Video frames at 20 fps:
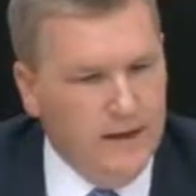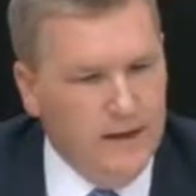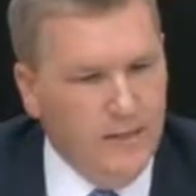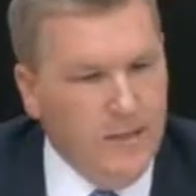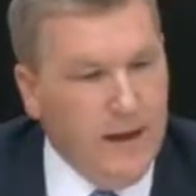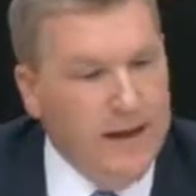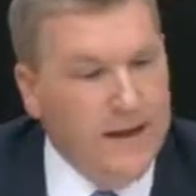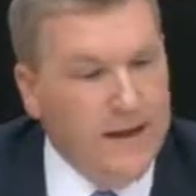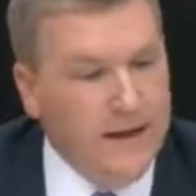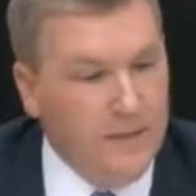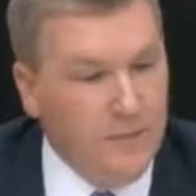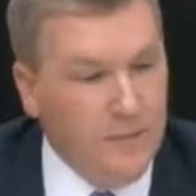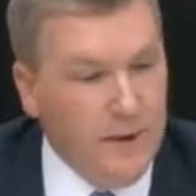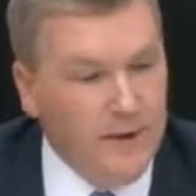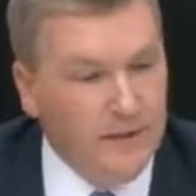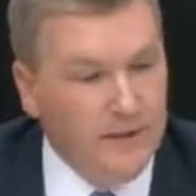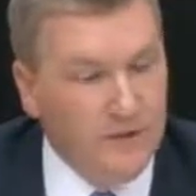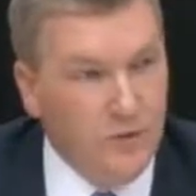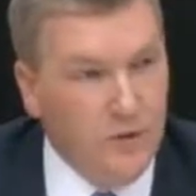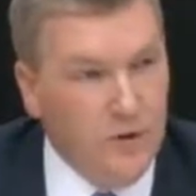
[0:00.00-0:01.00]
the bank
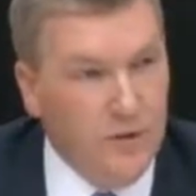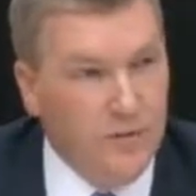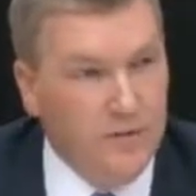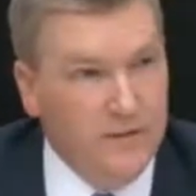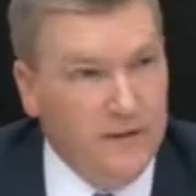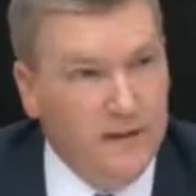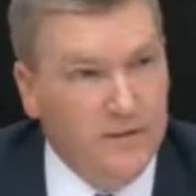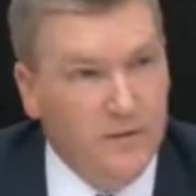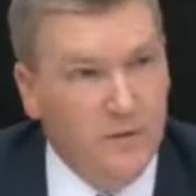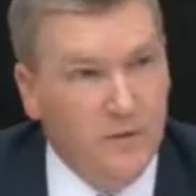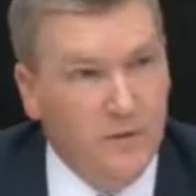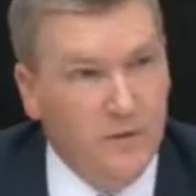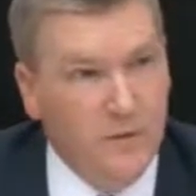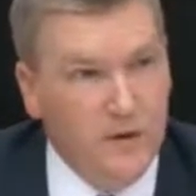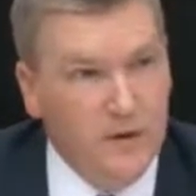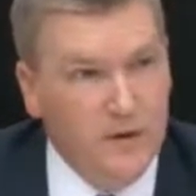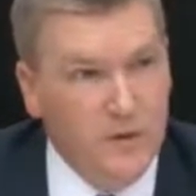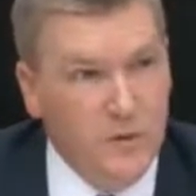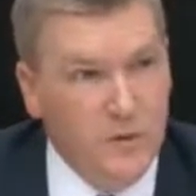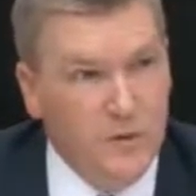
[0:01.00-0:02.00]
expects to repossess
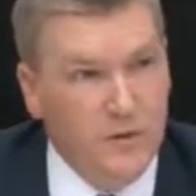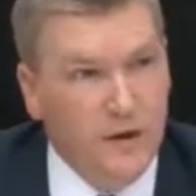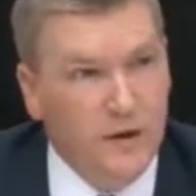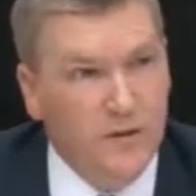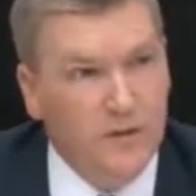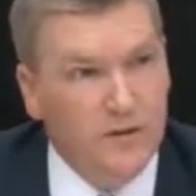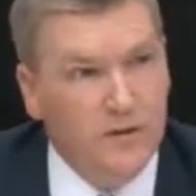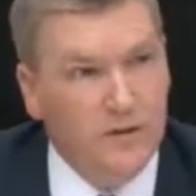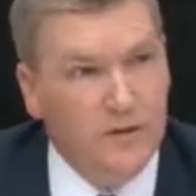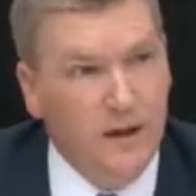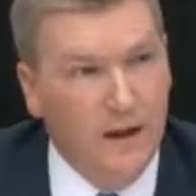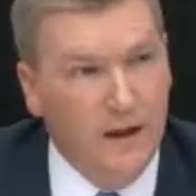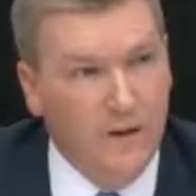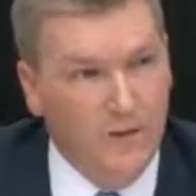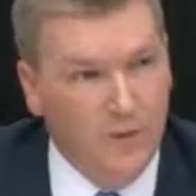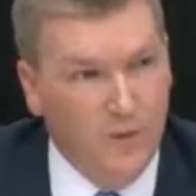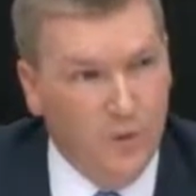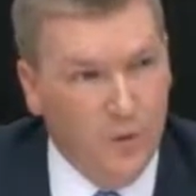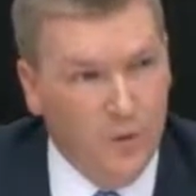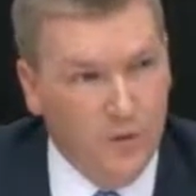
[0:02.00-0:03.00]
between 2,000 and
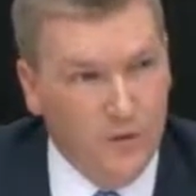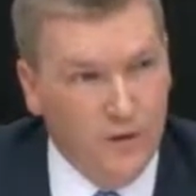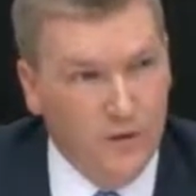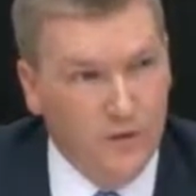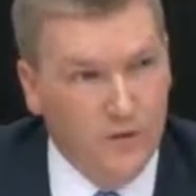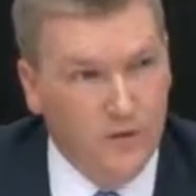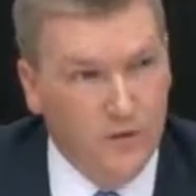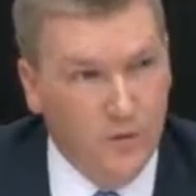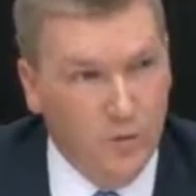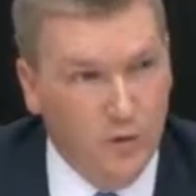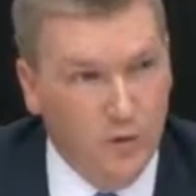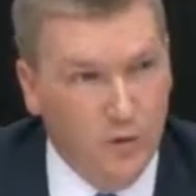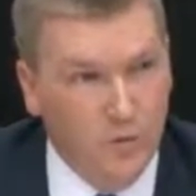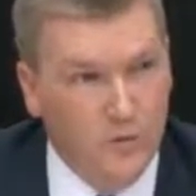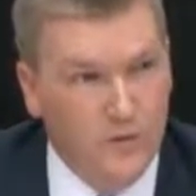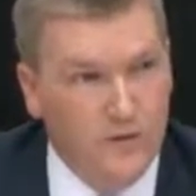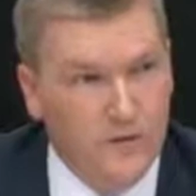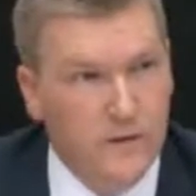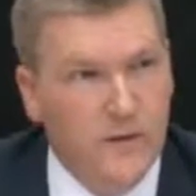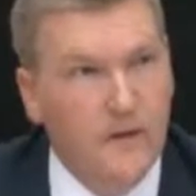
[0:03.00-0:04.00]
4,000
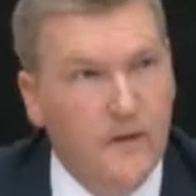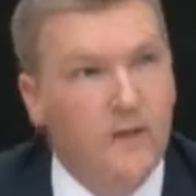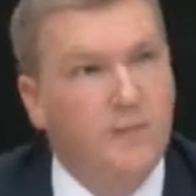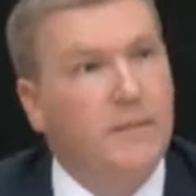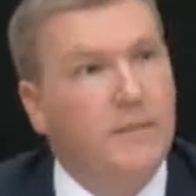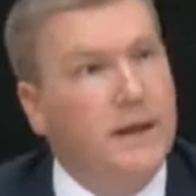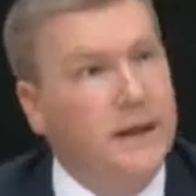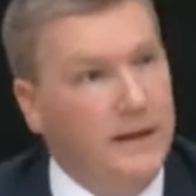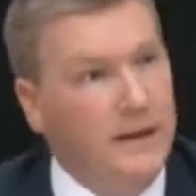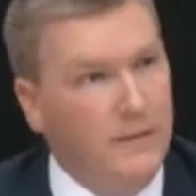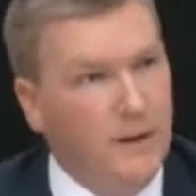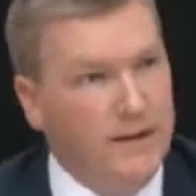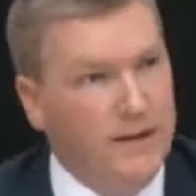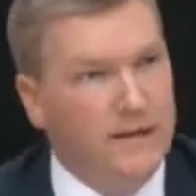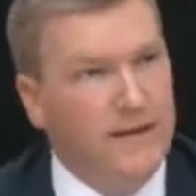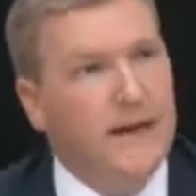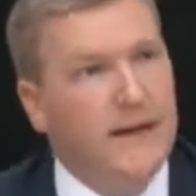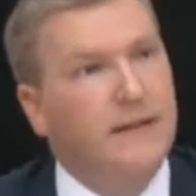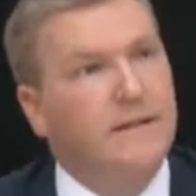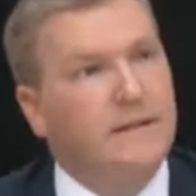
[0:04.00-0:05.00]
homes, mainly by
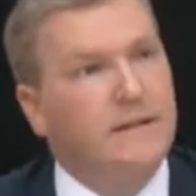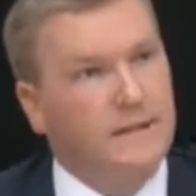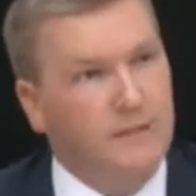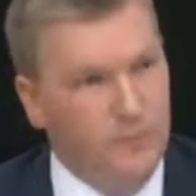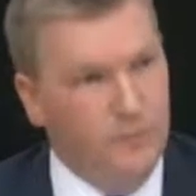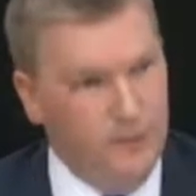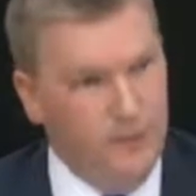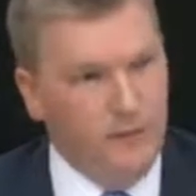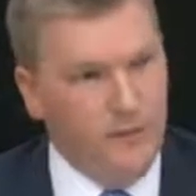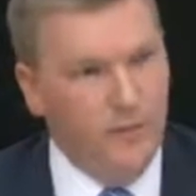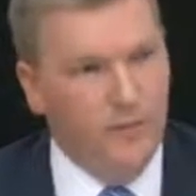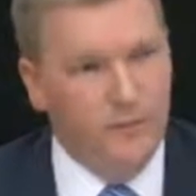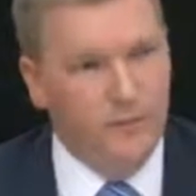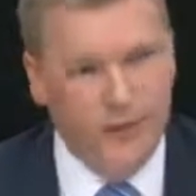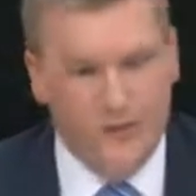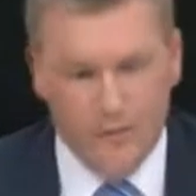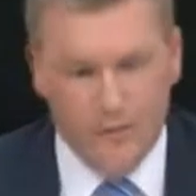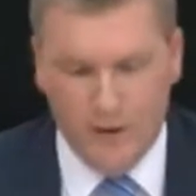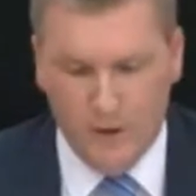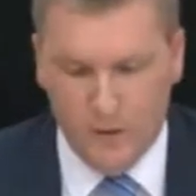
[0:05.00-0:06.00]
to-lets, but some
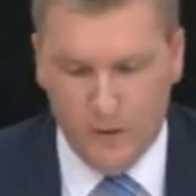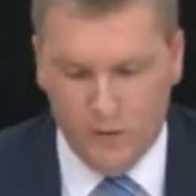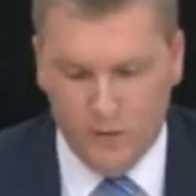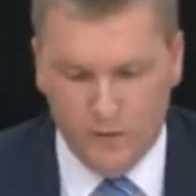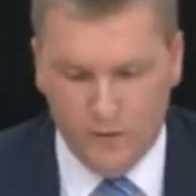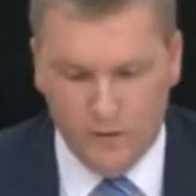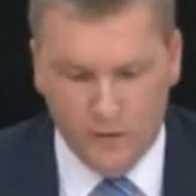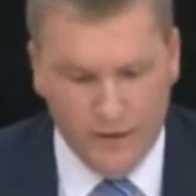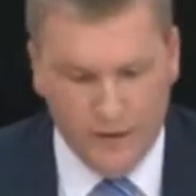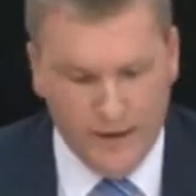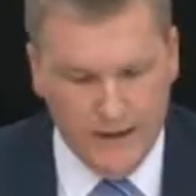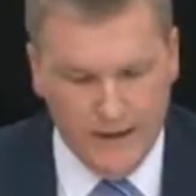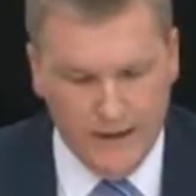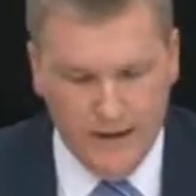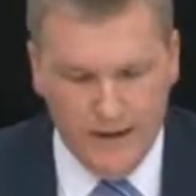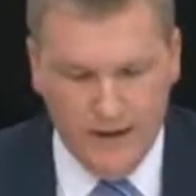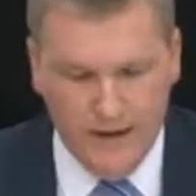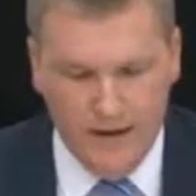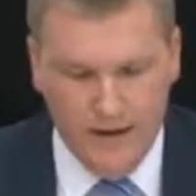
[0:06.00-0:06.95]
family homes as well.